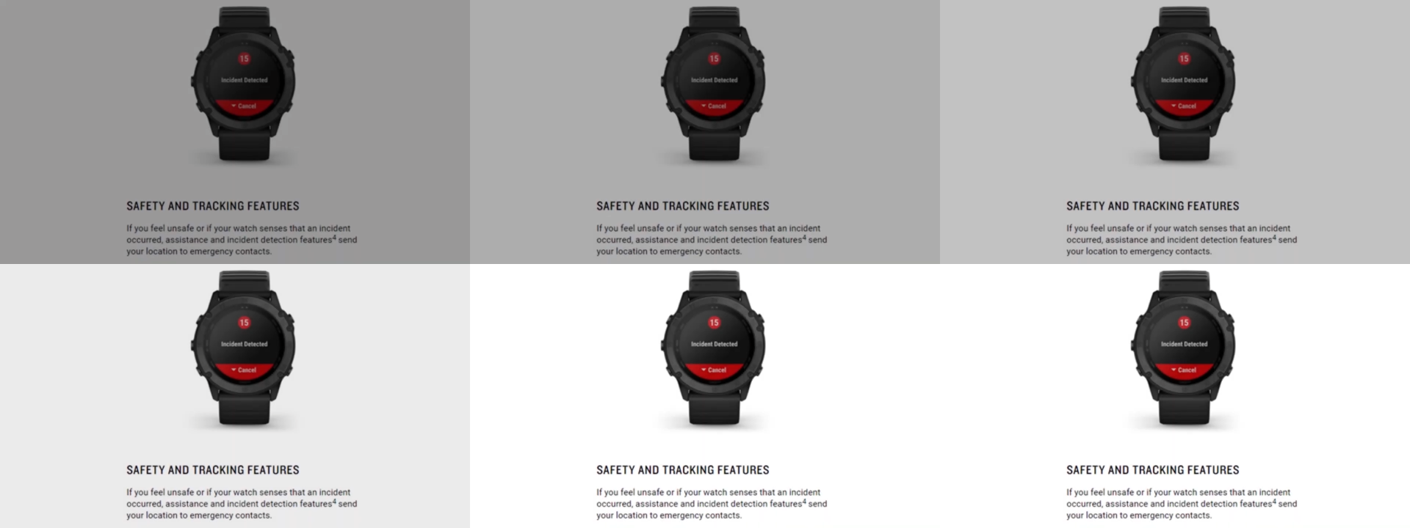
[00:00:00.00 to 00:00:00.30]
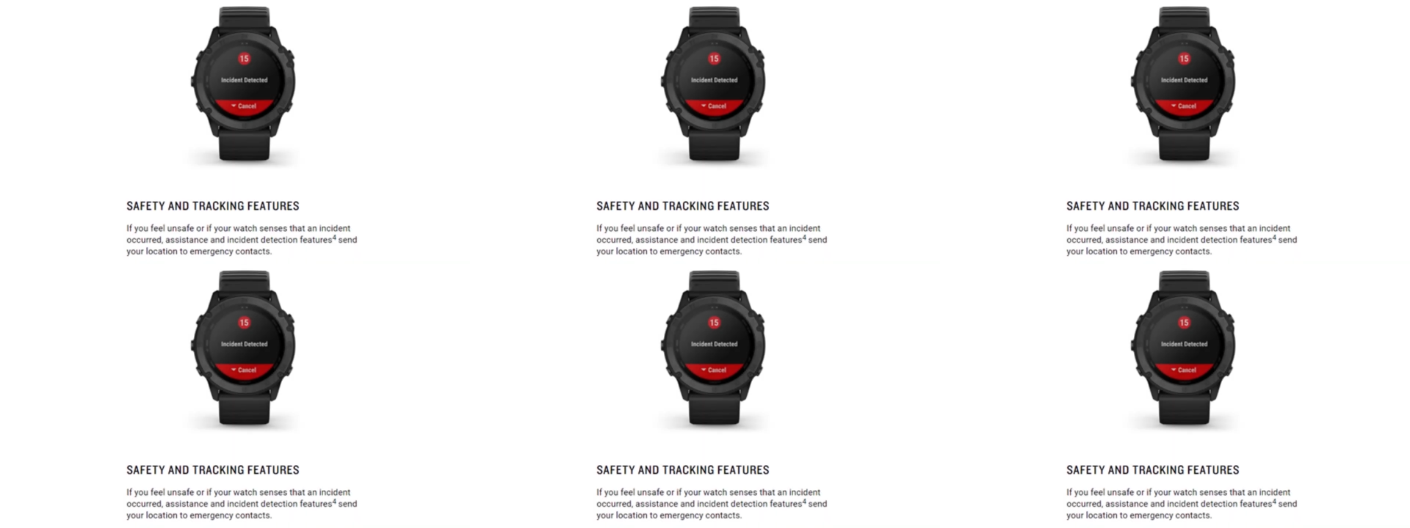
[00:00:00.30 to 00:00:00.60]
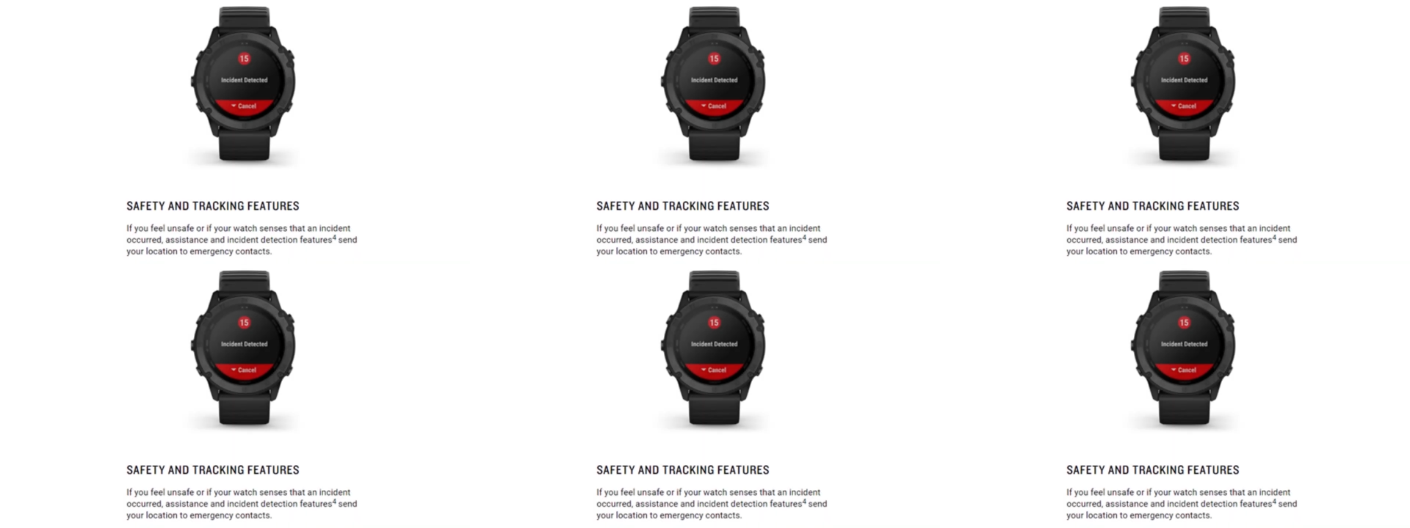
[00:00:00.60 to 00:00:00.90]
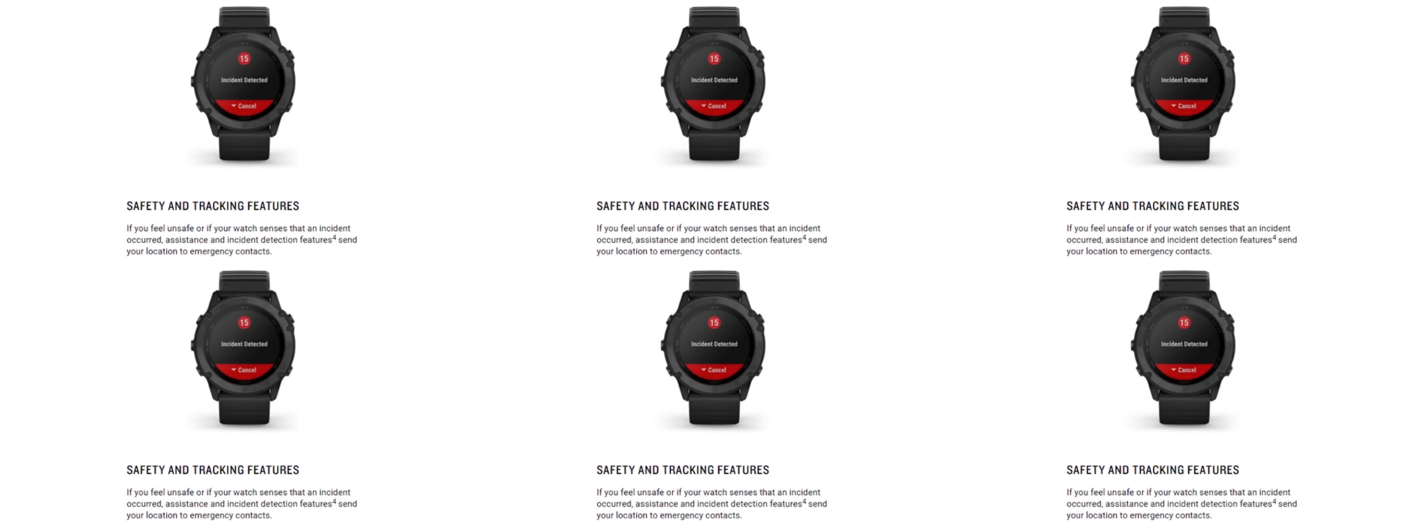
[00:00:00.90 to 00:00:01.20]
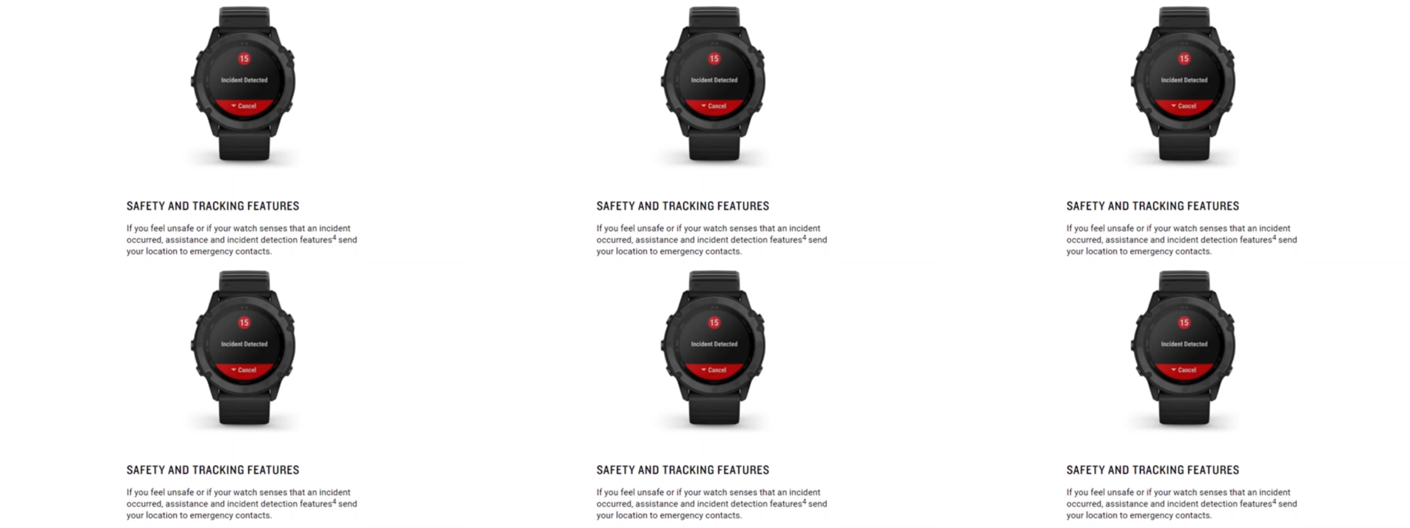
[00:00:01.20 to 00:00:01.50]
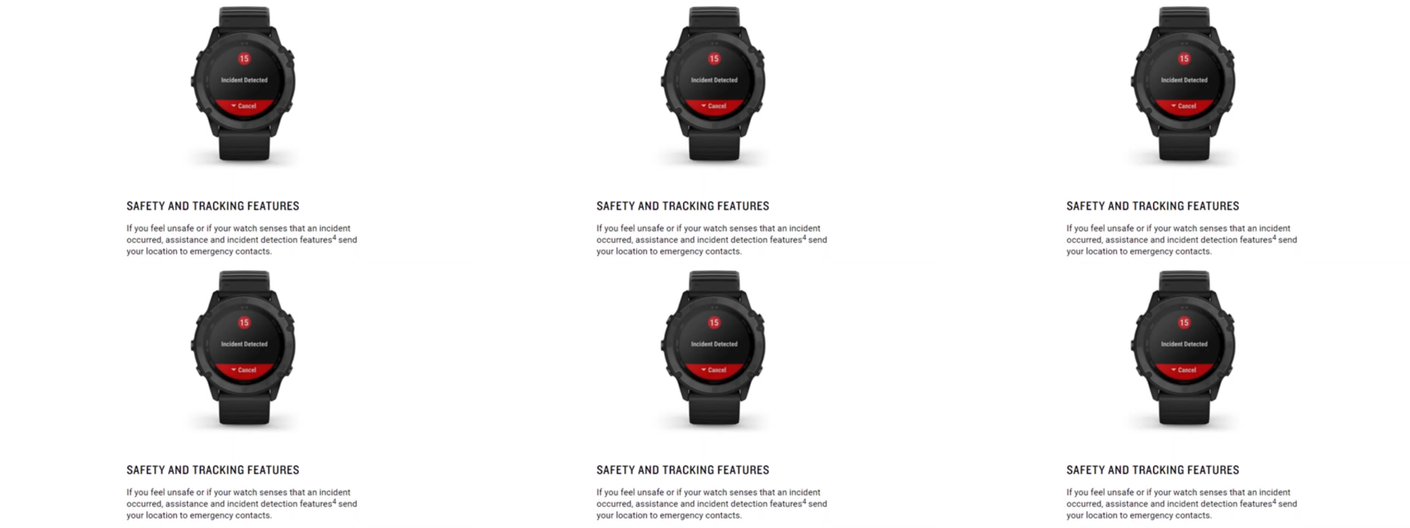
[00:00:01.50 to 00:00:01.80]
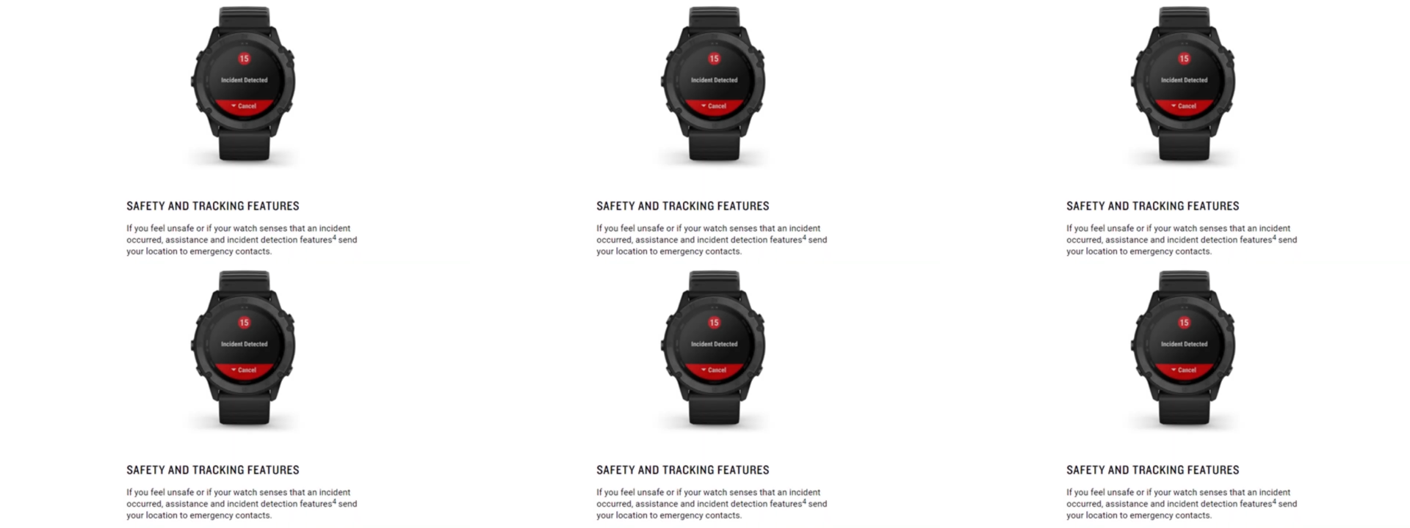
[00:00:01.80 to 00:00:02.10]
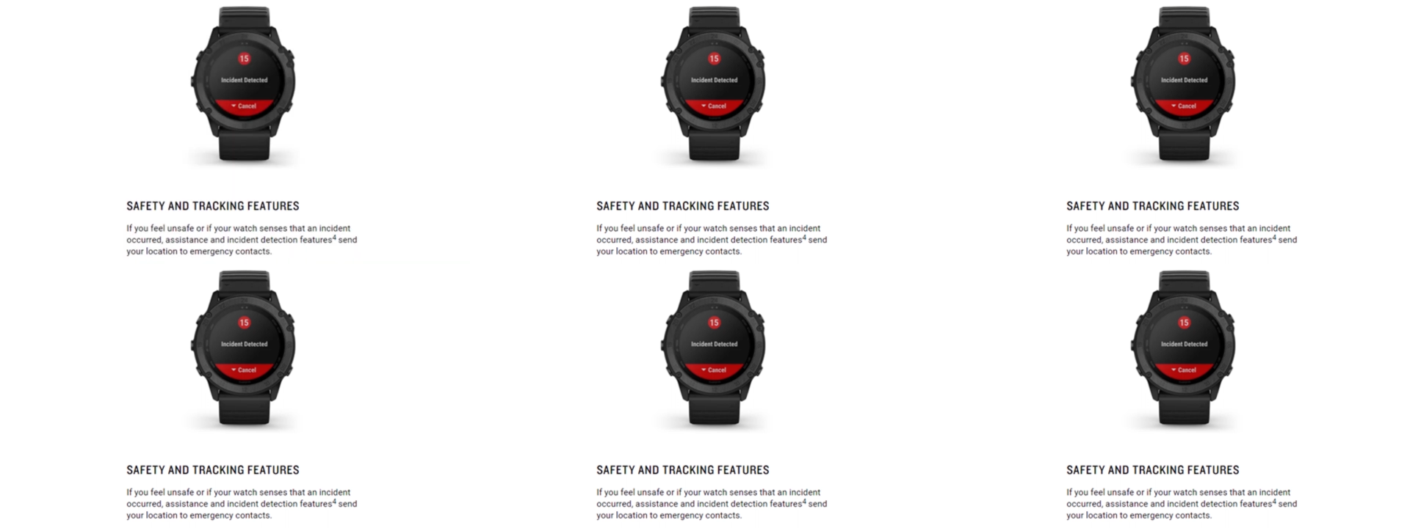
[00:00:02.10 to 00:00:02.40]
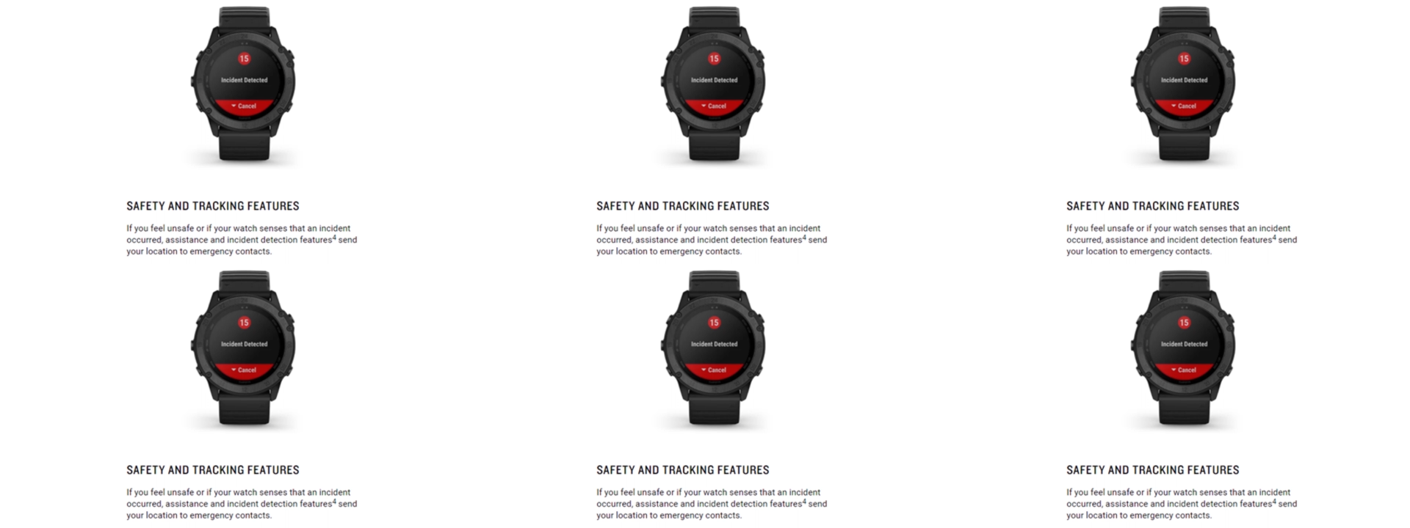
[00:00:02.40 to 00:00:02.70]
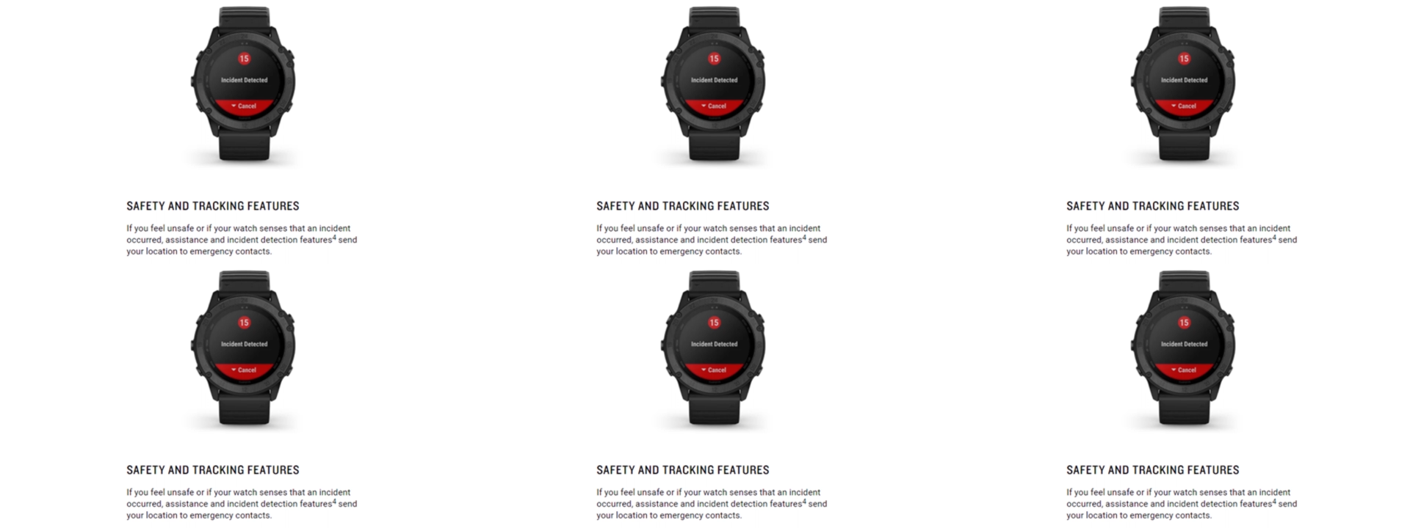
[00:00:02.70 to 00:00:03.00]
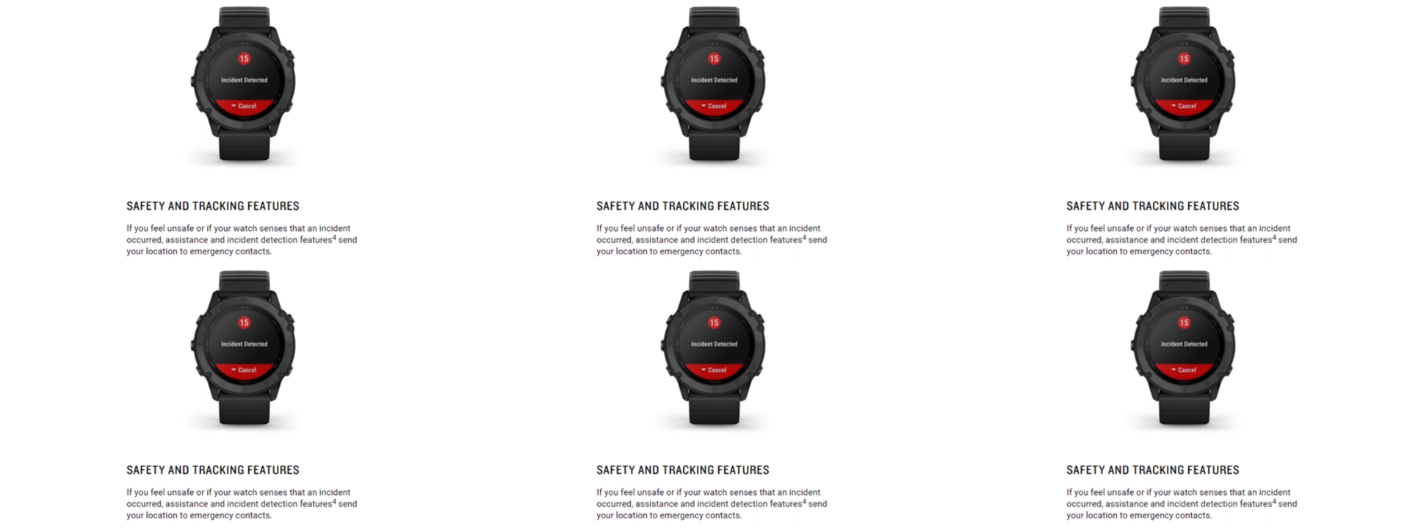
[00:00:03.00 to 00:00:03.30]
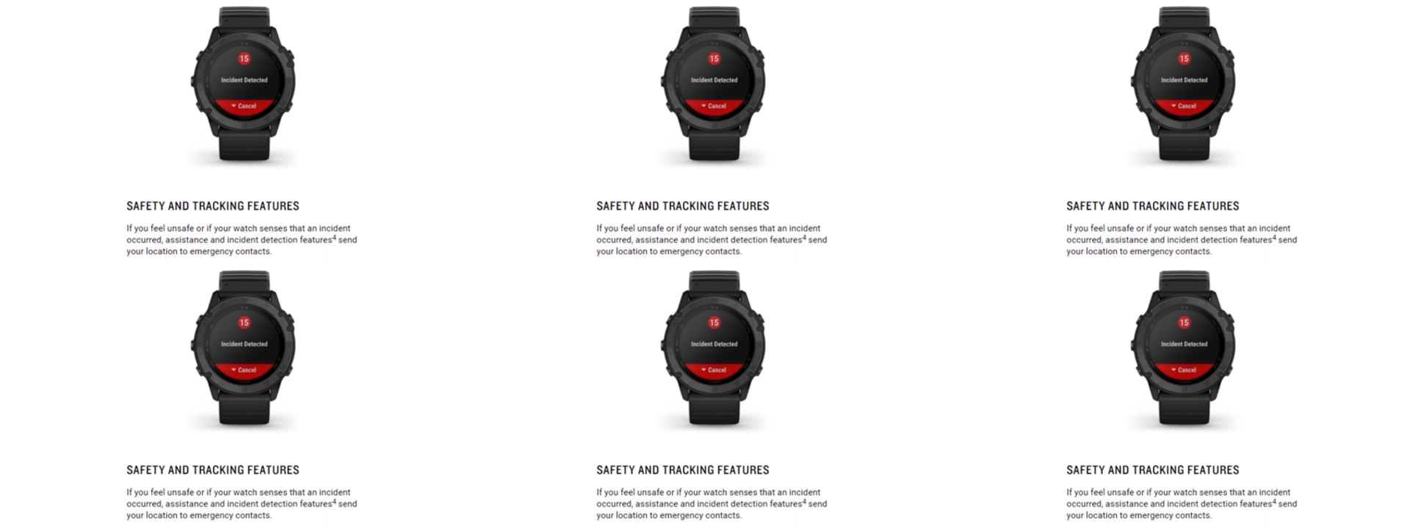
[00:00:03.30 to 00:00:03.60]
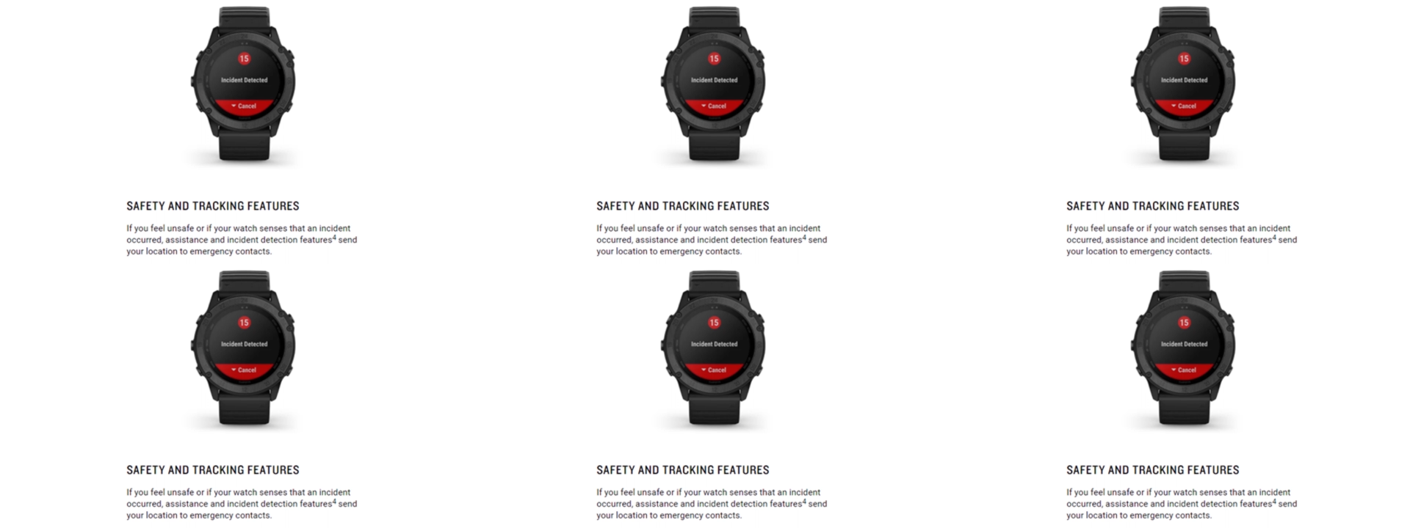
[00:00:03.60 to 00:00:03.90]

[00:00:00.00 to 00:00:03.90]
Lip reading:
Nobody's mouth can be seen.